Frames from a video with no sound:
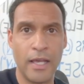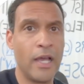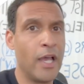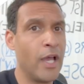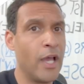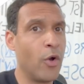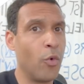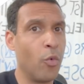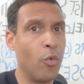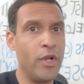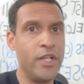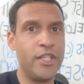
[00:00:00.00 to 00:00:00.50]

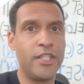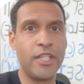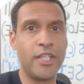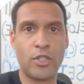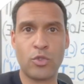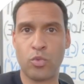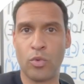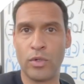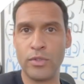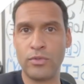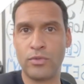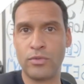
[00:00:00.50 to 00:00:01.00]
We just
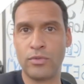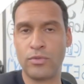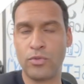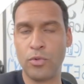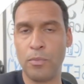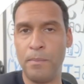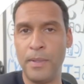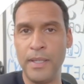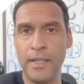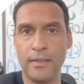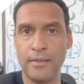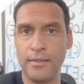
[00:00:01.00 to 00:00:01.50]
want to
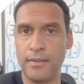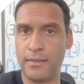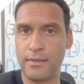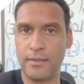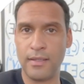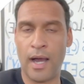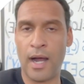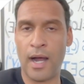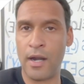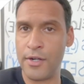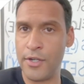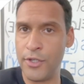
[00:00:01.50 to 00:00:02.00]
build
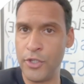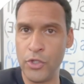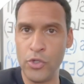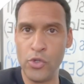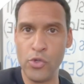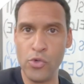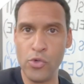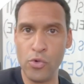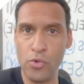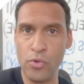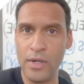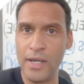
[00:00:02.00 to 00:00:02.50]
our
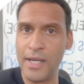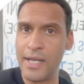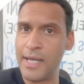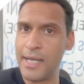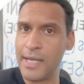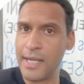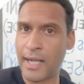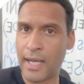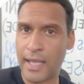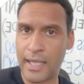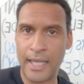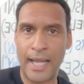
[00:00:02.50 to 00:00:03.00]
new
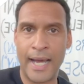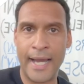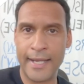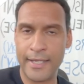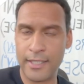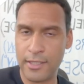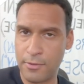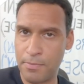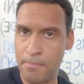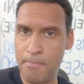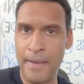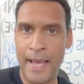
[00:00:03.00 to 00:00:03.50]
client
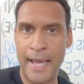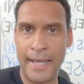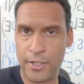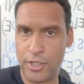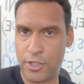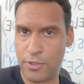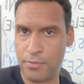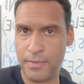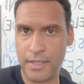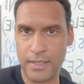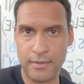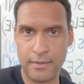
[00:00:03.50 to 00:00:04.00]

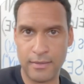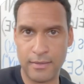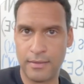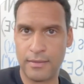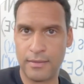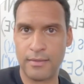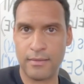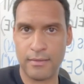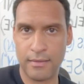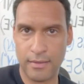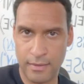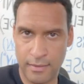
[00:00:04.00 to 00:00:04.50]
management
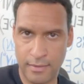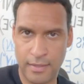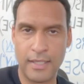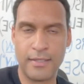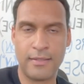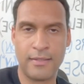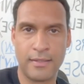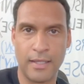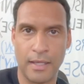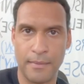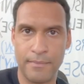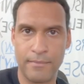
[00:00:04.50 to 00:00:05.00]

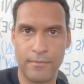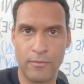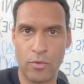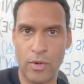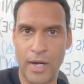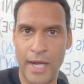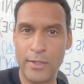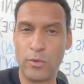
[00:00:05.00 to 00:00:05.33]
system, right?